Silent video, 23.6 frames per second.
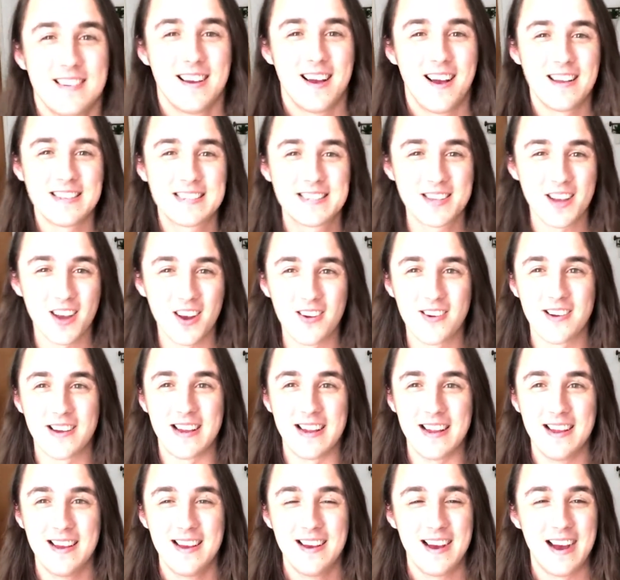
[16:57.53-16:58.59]
Sorry,
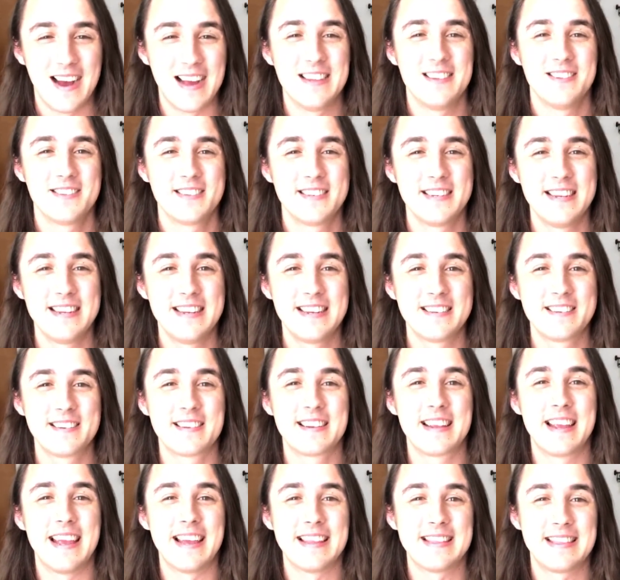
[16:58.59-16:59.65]
I just needed to
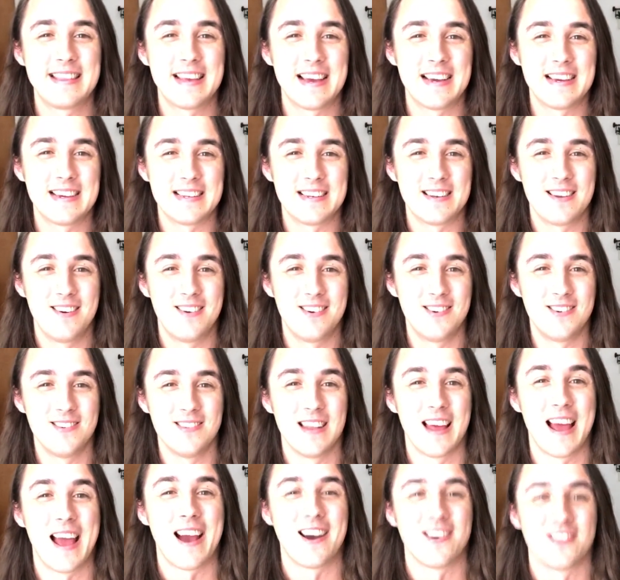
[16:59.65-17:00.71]
get that all
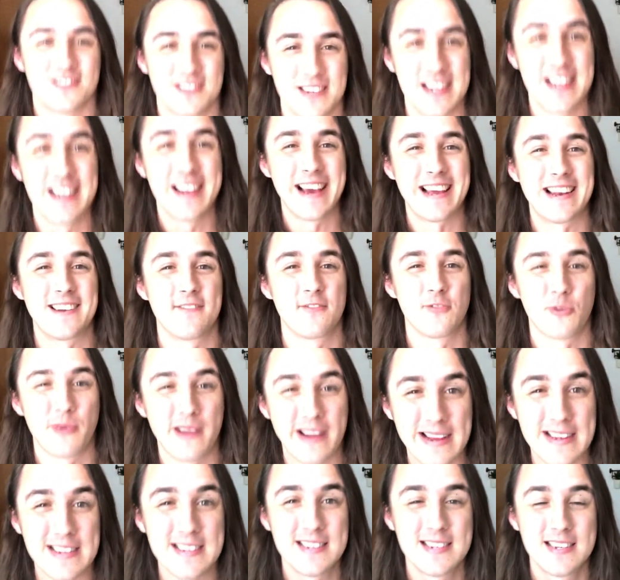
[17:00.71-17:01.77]
out and kind of
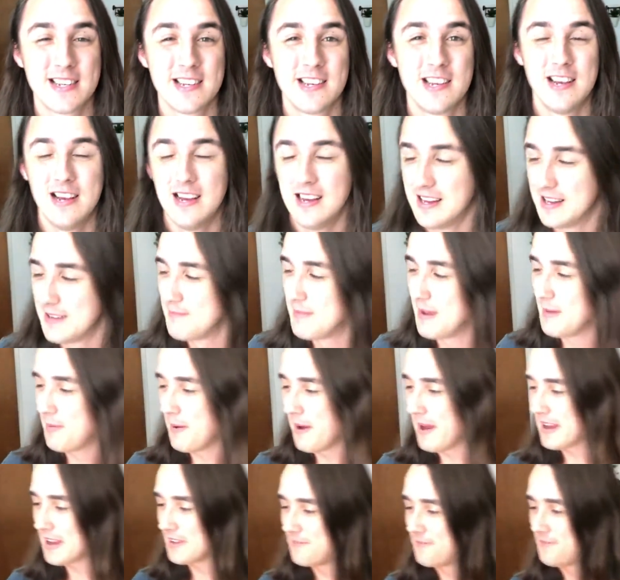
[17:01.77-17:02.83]
rant. Maybe I
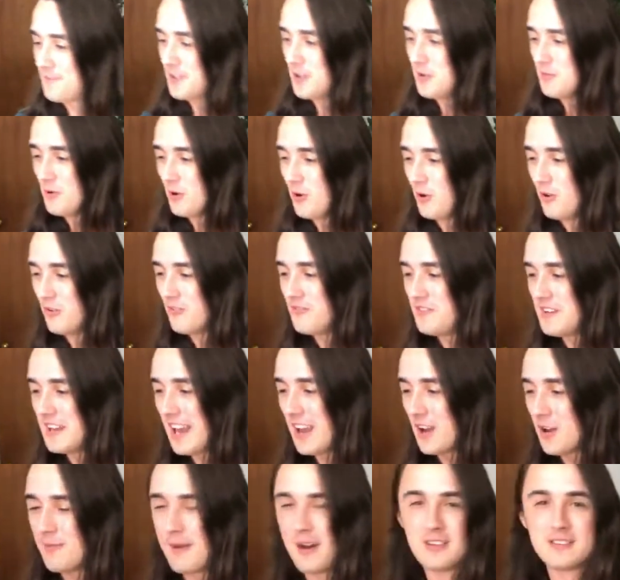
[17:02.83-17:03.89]
could film a whole video
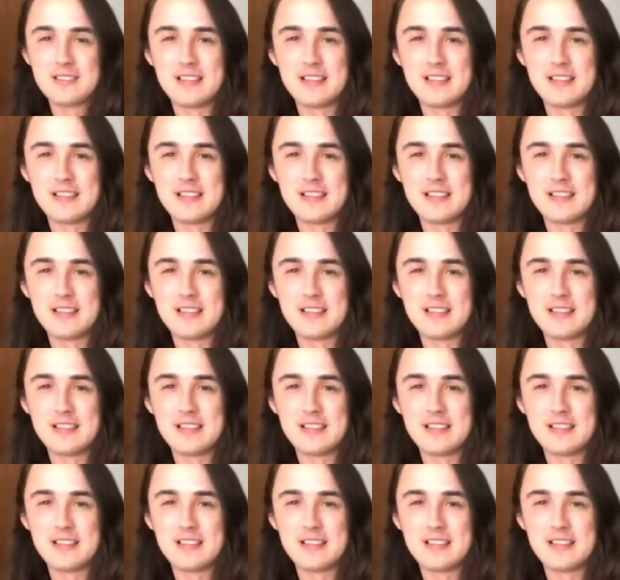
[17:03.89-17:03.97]
about